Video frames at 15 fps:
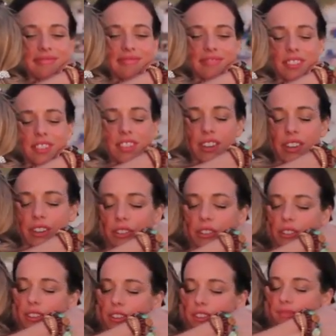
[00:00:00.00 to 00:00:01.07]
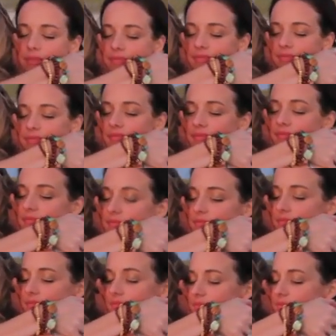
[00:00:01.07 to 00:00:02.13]
allow them to see the world in a different light,
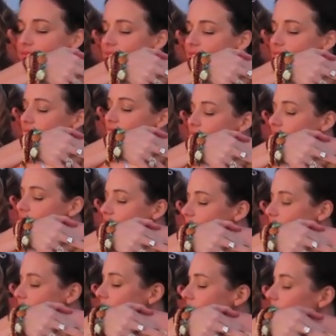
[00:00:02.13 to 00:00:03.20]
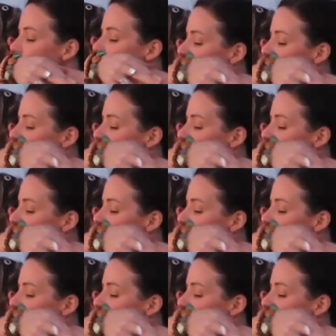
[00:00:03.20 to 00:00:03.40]
allow them to try and capture the